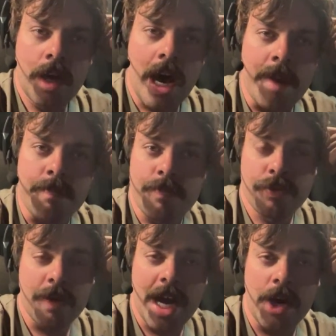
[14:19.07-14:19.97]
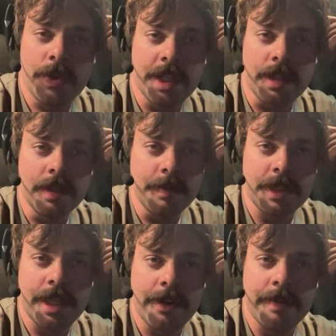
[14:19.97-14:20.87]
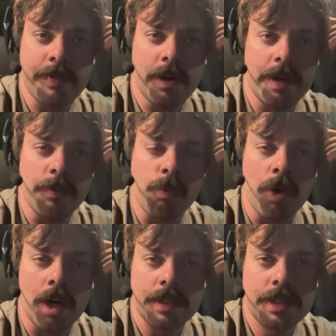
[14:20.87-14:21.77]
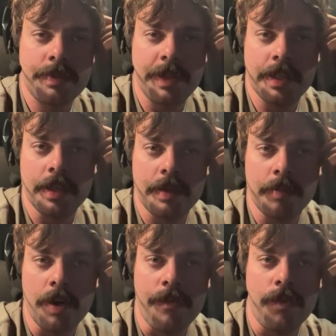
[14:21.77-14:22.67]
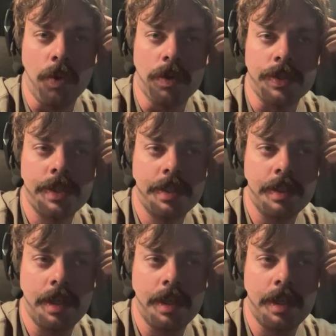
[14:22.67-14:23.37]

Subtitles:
I'm proud that the Libertarian Party wants to become a force.